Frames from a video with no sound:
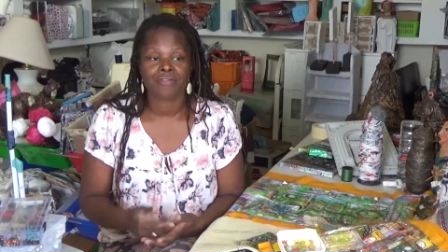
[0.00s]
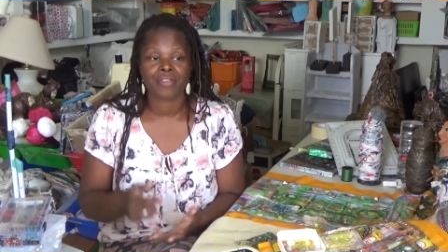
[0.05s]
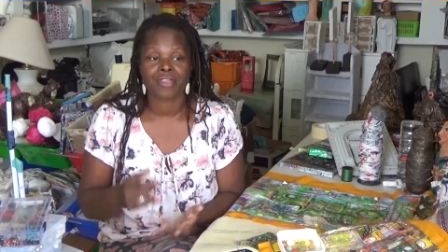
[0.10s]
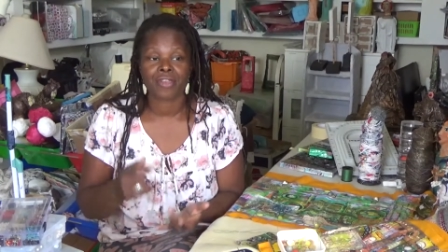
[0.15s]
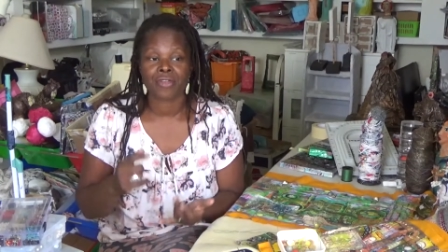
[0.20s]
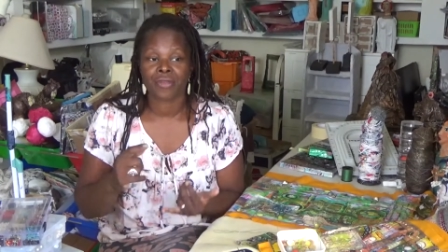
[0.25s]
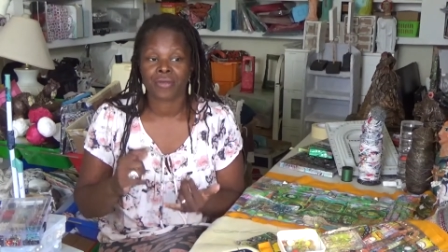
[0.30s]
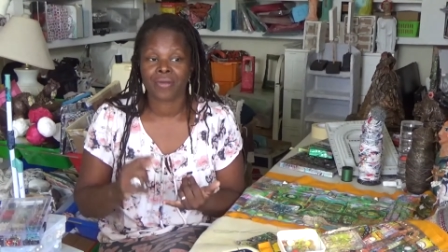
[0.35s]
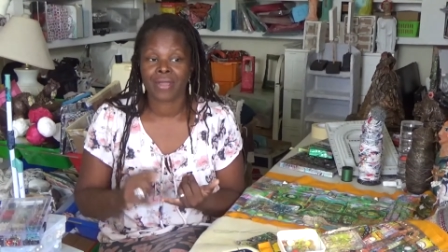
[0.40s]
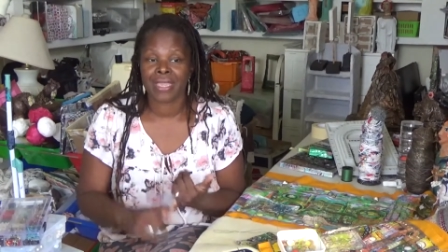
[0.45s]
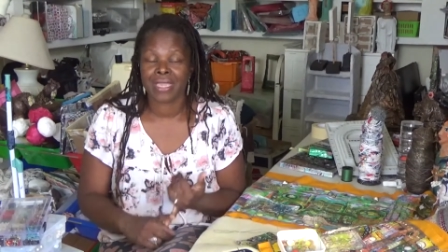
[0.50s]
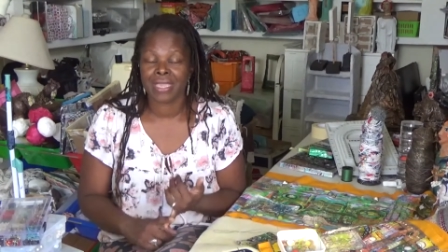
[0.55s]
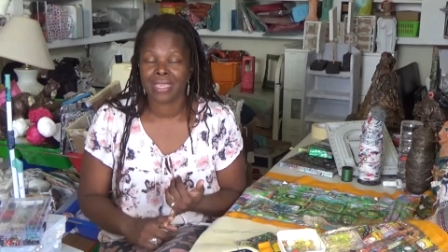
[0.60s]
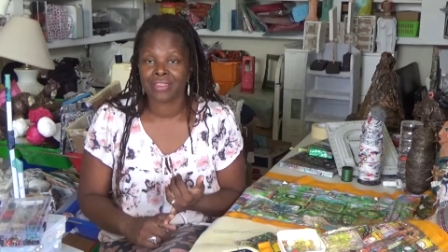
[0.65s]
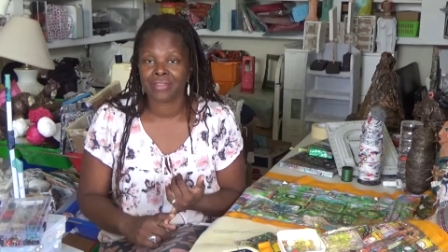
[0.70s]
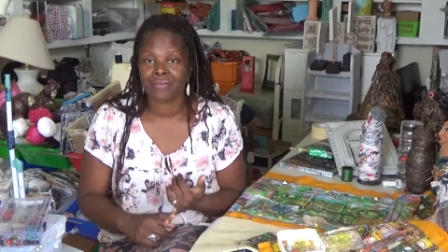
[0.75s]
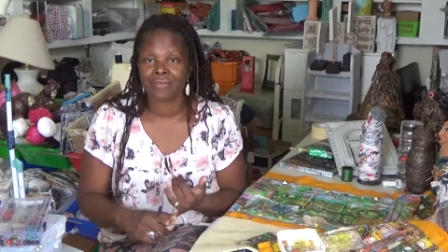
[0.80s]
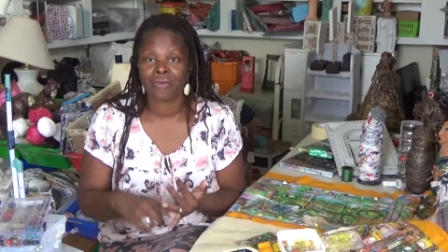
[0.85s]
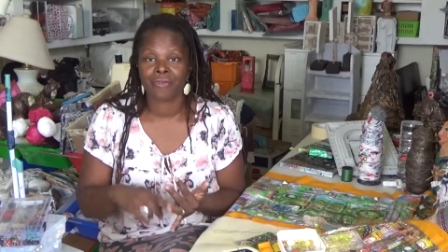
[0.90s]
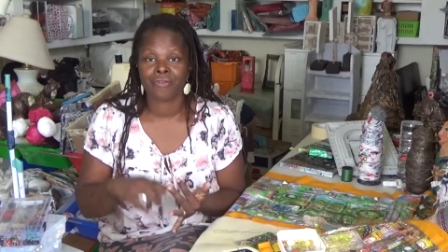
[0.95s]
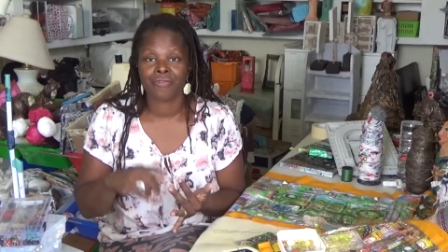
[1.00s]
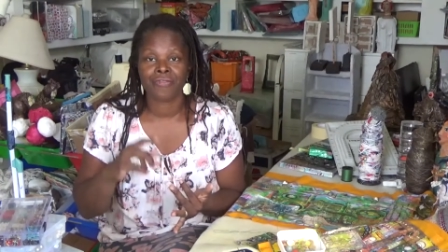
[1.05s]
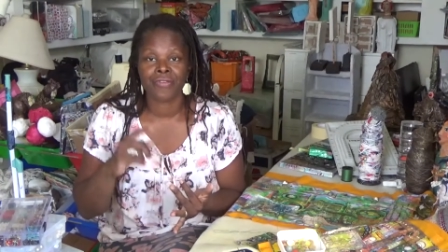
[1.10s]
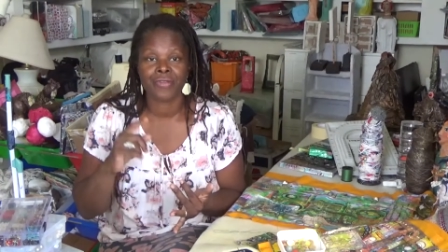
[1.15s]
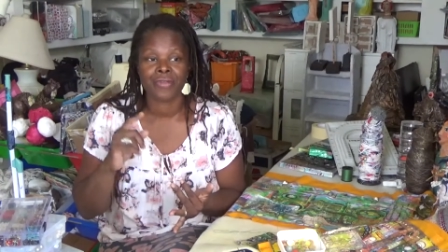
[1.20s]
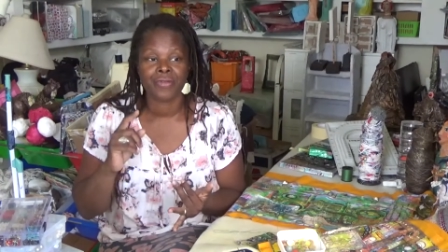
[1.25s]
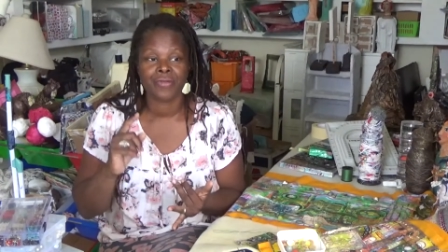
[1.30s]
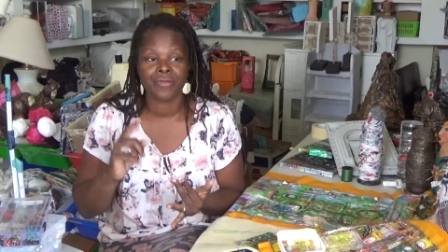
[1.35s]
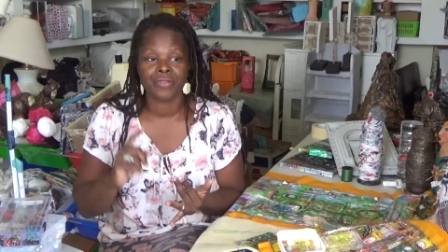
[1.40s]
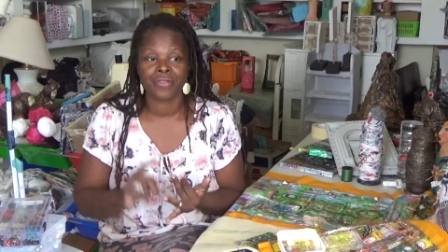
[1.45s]
So you're eating the wrong
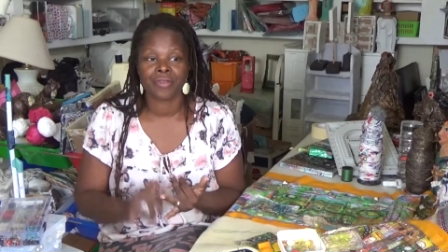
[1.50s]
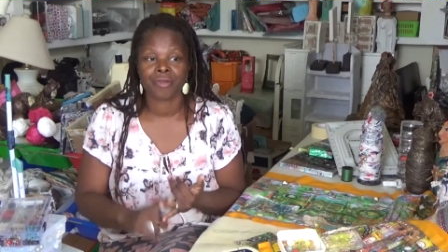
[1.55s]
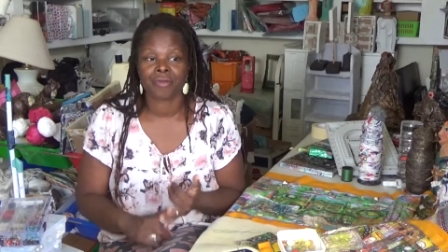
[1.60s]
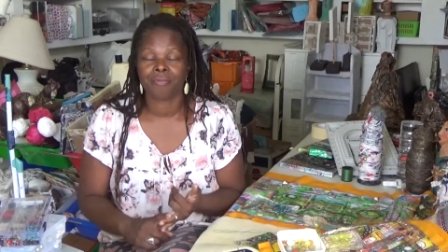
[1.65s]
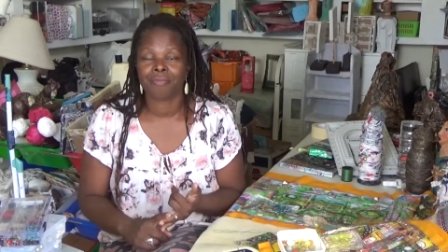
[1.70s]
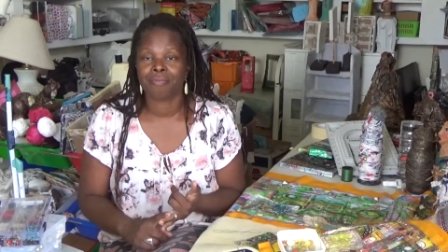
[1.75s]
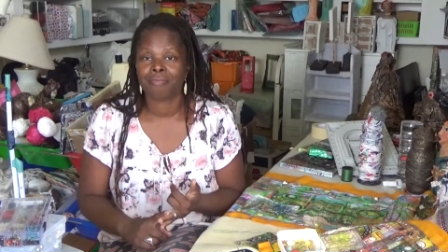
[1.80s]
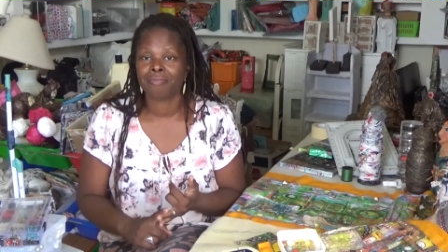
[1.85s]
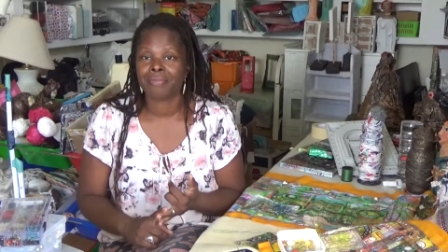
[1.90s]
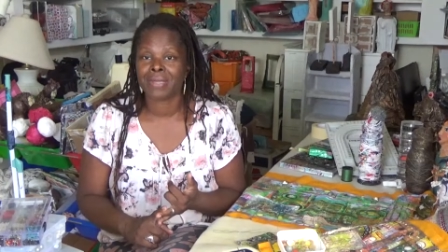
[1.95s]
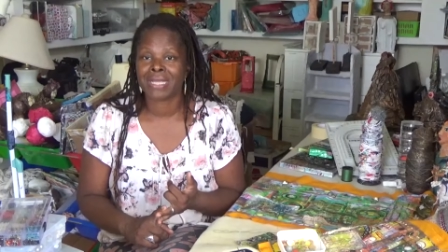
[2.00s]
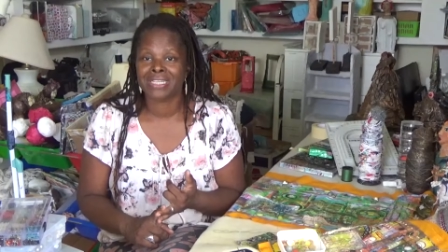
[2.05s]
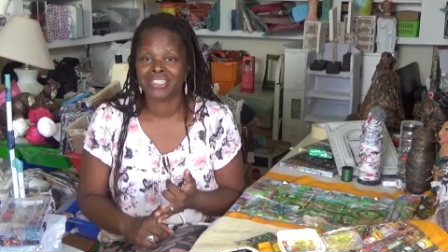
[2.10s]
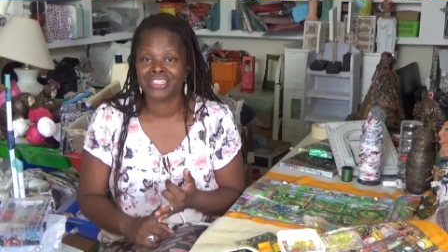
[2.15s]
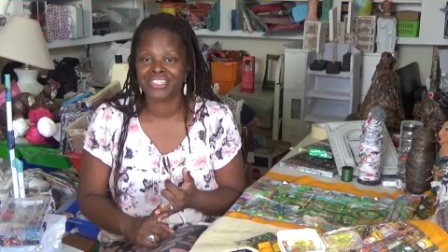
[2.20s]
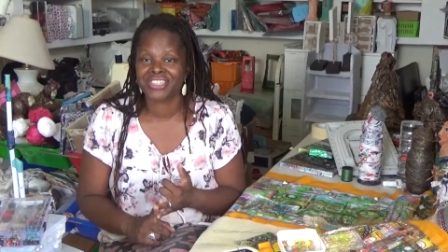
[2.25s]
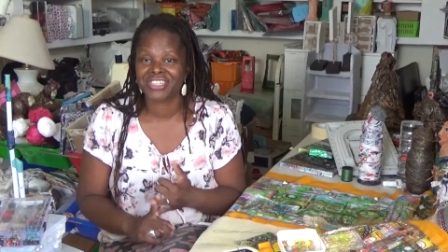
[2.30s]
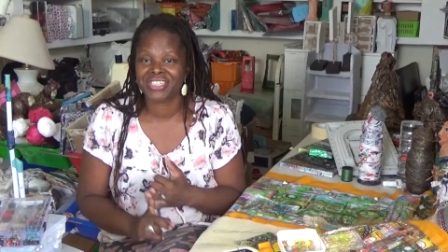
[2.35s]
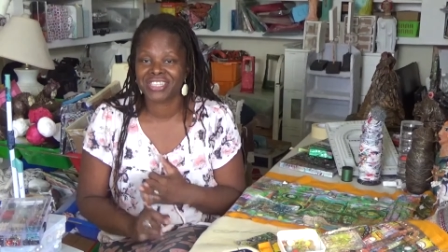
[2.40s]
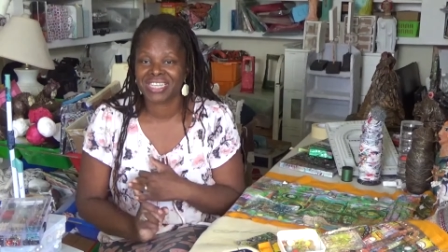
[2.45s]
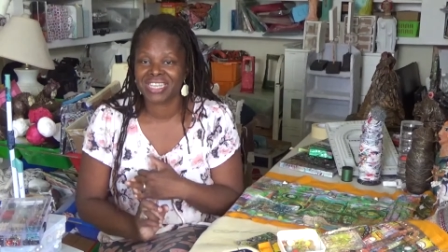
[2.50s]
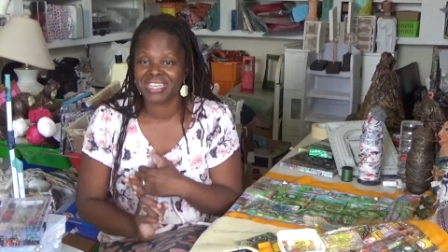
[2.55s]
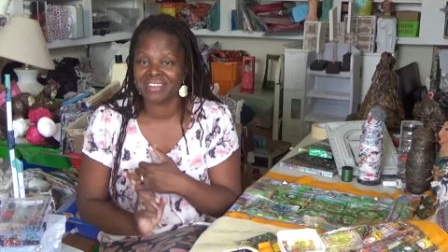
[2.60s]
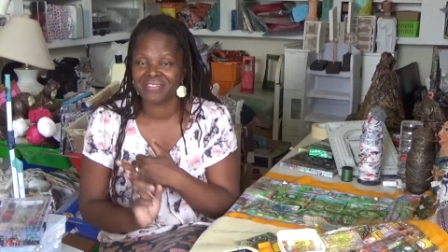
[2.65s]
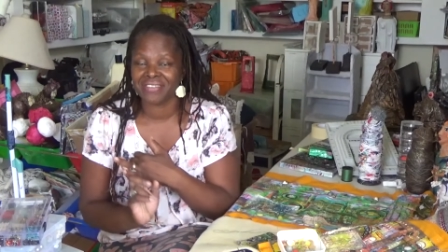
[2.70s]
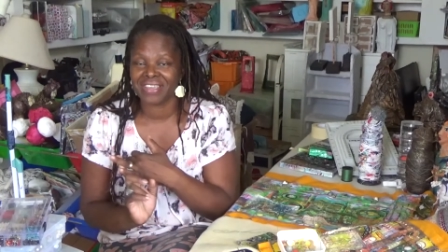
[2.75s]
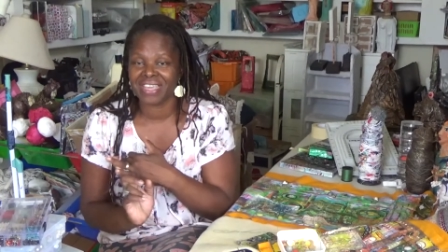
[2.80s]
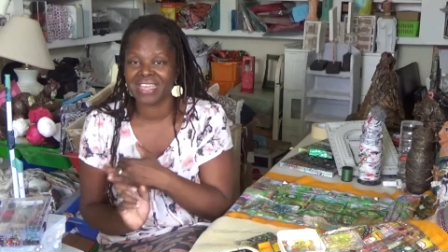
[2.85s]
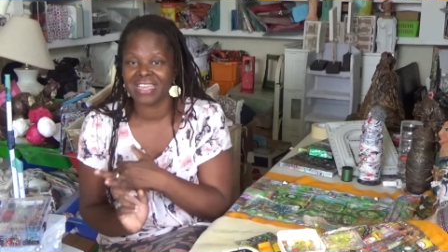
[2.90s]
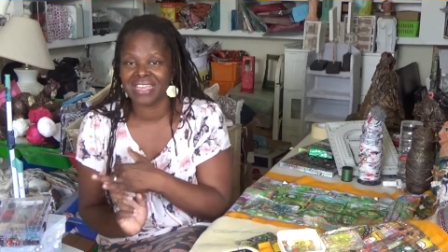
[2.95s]
foods, you're binge
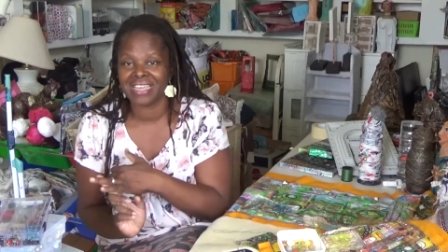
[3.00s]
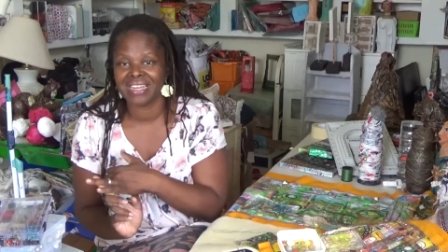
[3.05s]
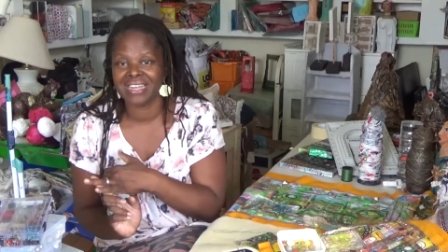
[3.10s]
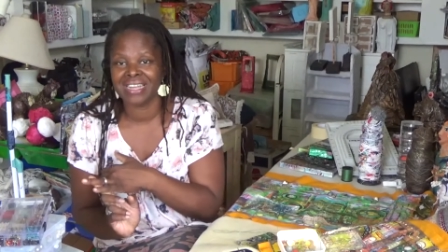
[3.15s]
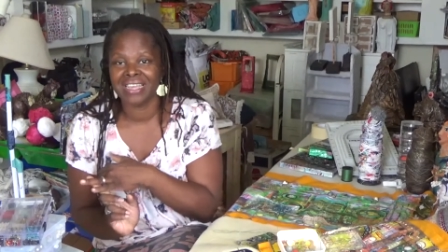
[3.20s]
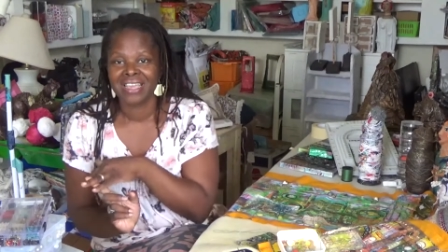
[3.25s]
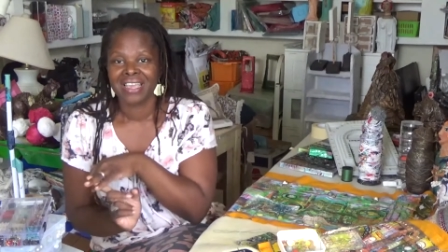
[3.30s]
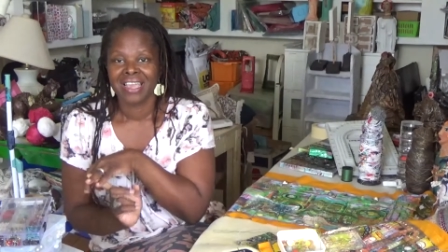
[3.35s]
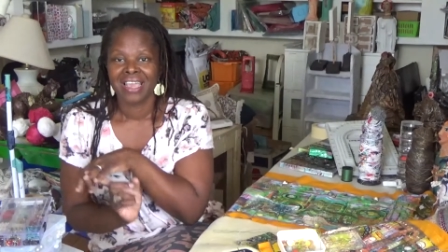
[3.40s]
TVing,